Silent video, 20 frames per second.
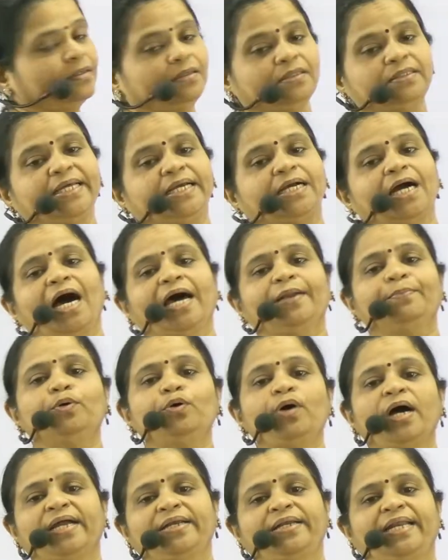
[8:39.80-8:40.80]
the
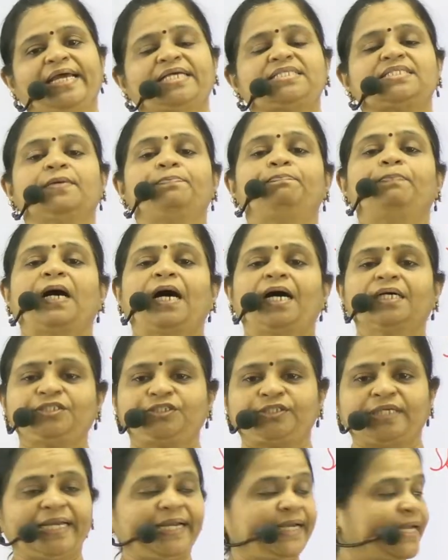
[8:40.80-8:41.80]
carbohydrates are
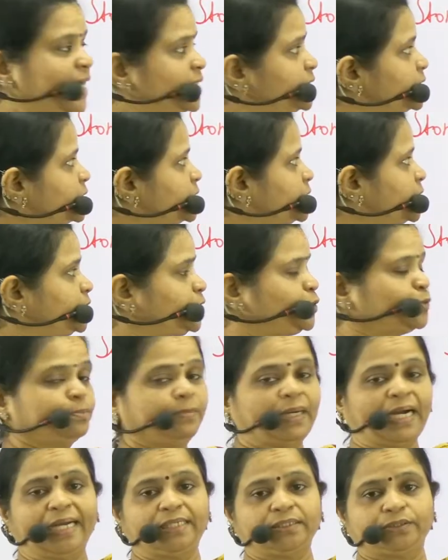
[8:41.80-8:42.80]
partially digested to
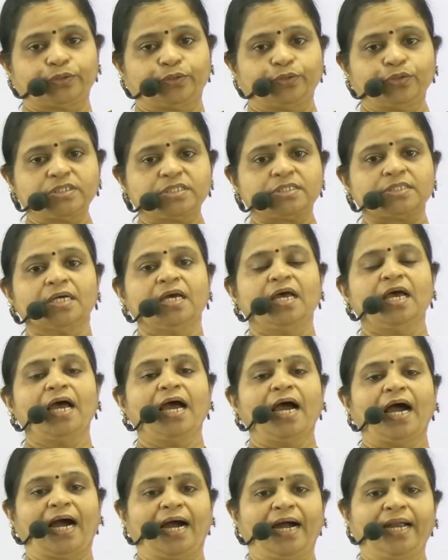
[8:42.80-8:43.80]
maltose
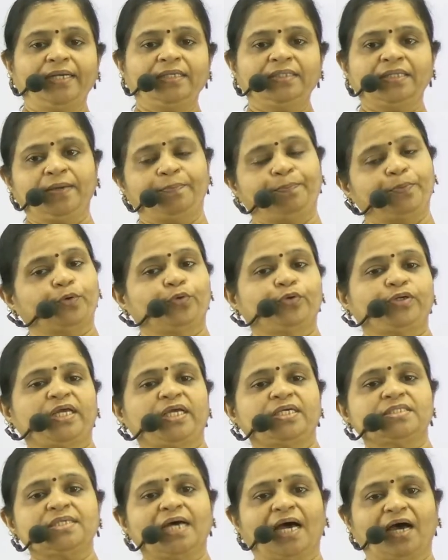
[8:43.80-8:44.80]
and the
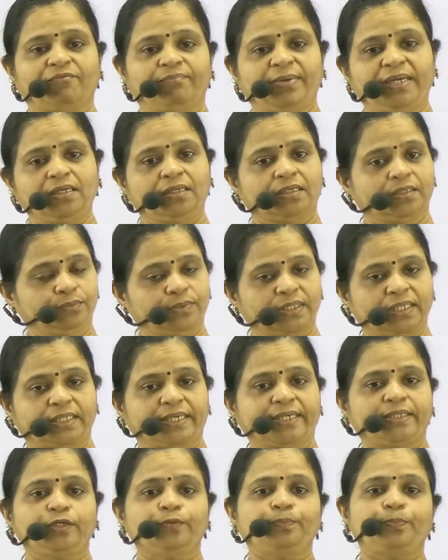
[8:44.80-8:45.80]
proteins have been
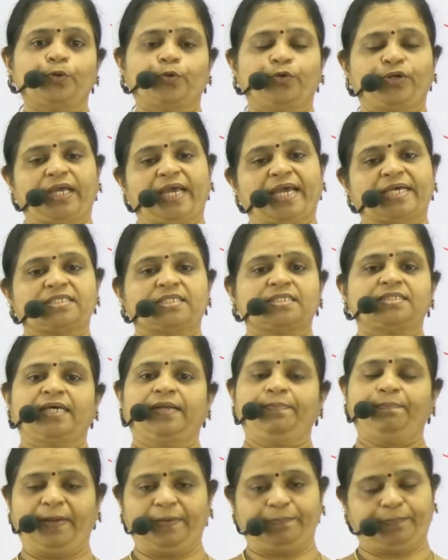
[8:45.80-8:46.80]
converted to proteases
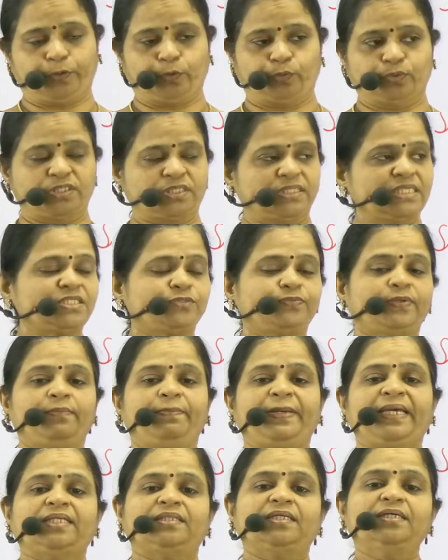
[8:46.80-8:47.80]
and peptones. This will
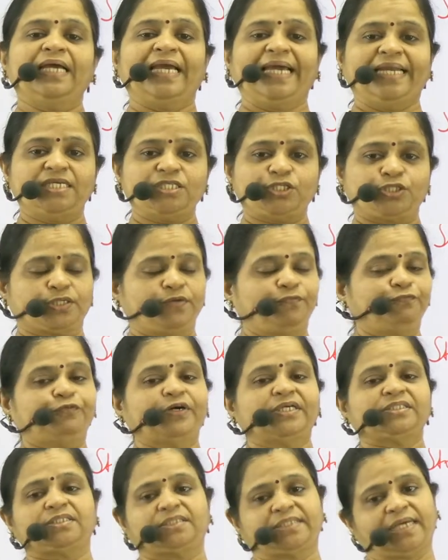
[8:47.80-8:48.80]
be the initial
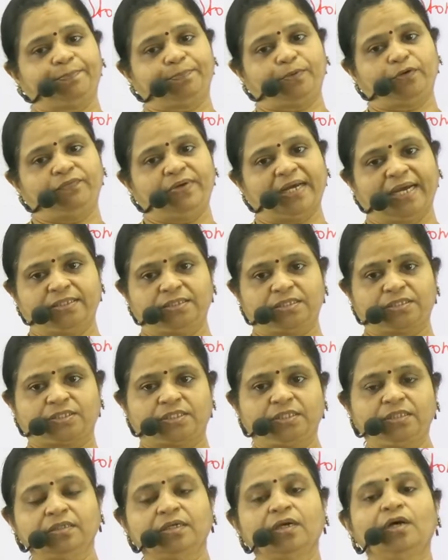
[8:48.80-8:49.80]
first step of
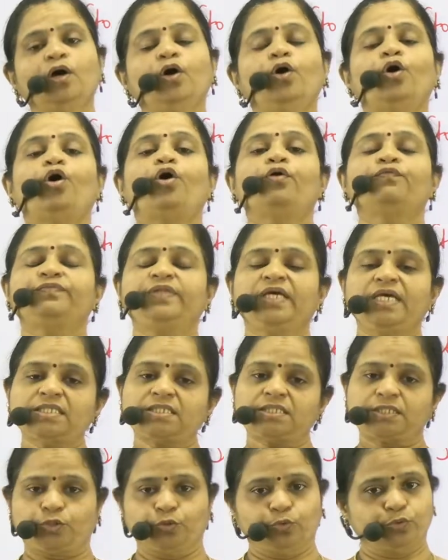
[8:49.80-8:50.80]
digestion of
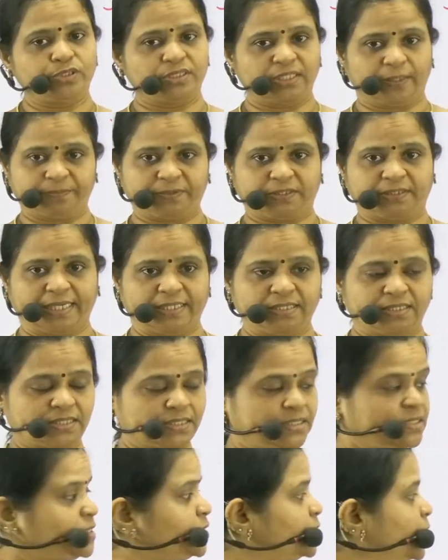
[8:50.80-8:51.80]
these two
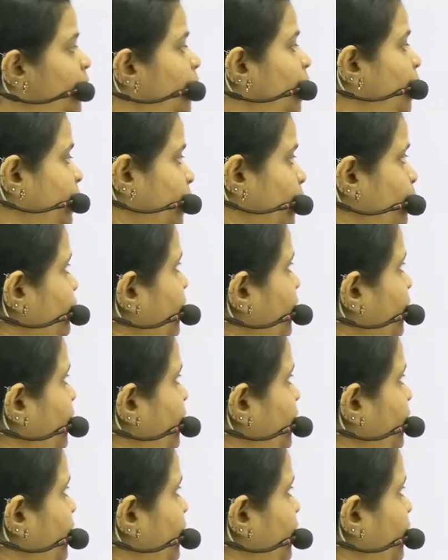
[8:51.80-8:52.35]
substances. Now